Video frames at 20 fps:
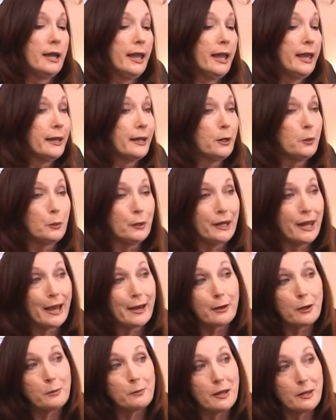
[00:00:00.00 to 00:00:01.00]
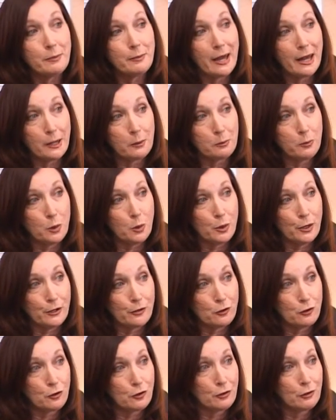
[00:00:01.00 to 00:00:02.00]
and I went out on my back
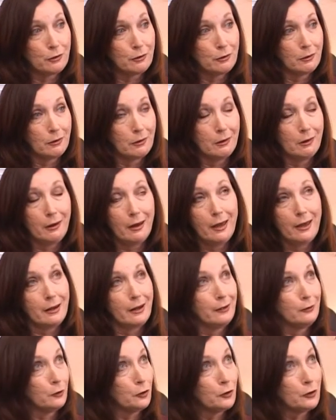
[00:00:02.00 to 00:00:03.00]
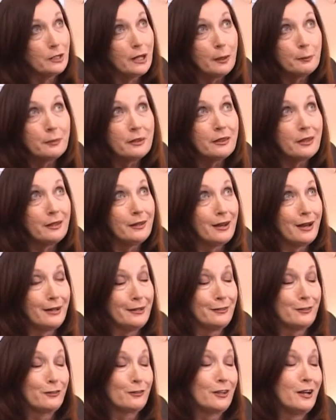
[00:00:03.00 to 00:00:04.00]
porch and I looked up at the
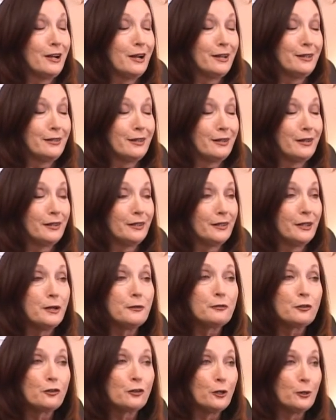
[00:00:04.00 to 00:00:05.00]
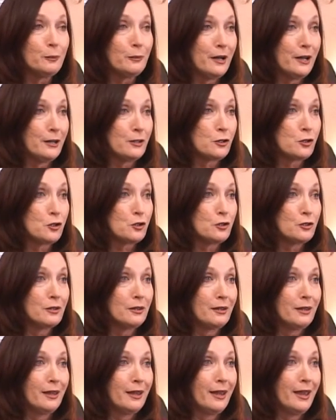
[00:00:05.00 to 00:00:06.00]
night sky that I love so much
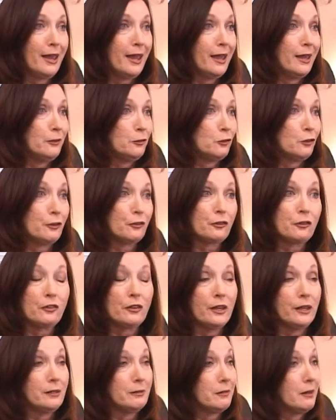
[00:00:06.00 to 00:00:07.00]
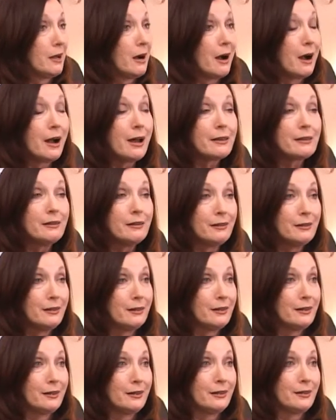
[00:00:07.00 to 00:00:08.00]
and just said, God,
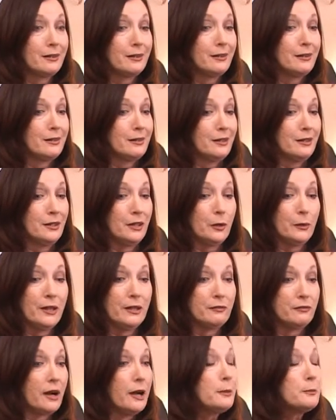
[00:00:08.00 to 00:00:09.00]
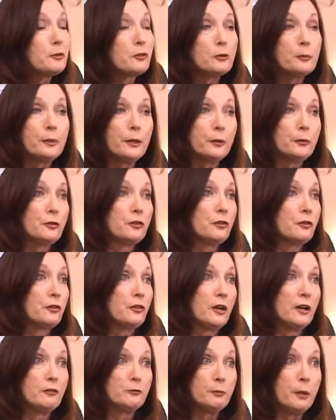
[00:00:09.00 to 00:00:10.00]
you know, if I'm supposed to
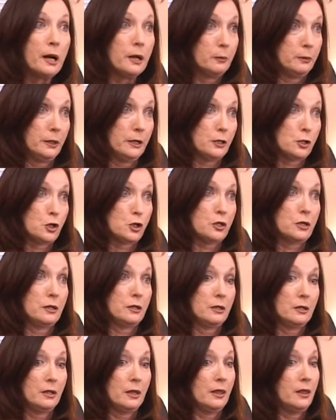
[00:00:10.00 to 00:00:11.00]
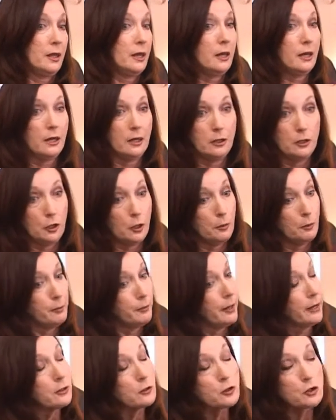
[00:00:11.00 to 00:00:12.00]
self publish, then you
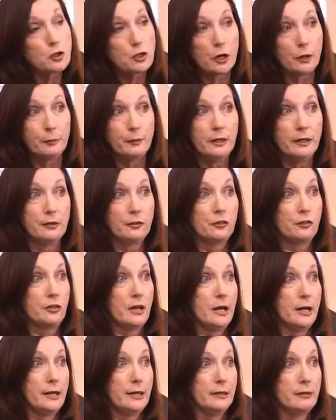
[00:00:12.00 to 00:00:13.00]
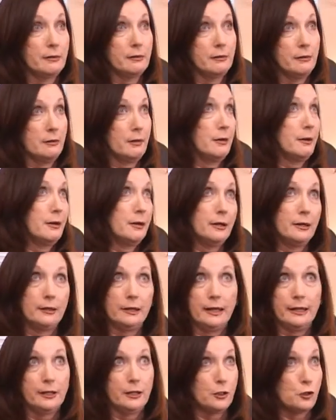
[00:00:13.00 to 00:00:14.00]
better show me a sign, uh,
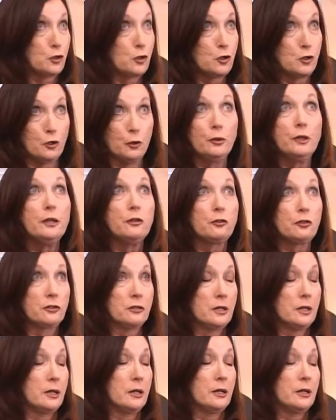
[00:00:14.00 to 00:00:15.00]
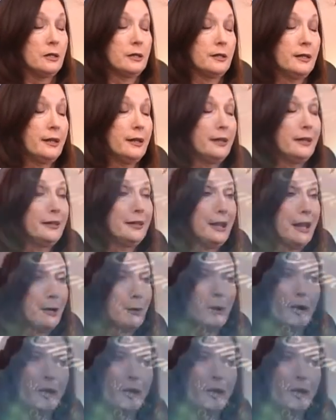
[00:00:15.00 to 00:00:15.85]
like a shooting star. Now,